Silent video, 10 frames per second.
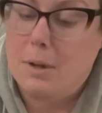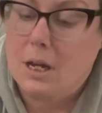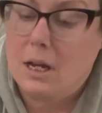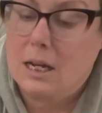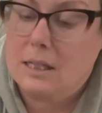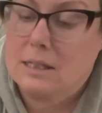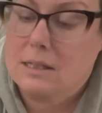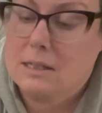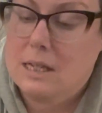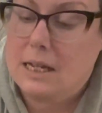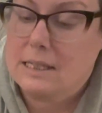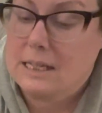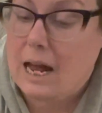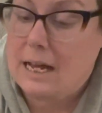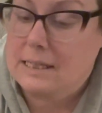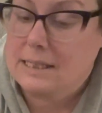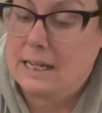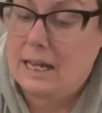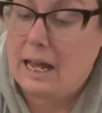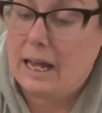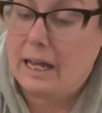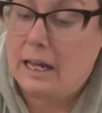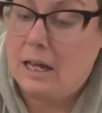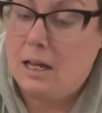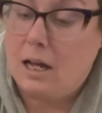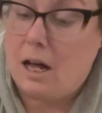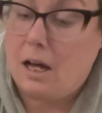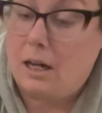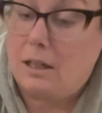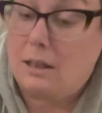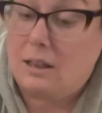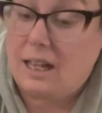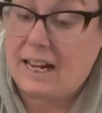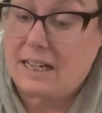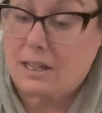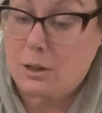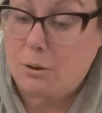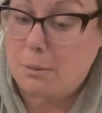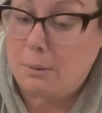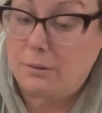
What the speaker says: It says it has like a light cucumber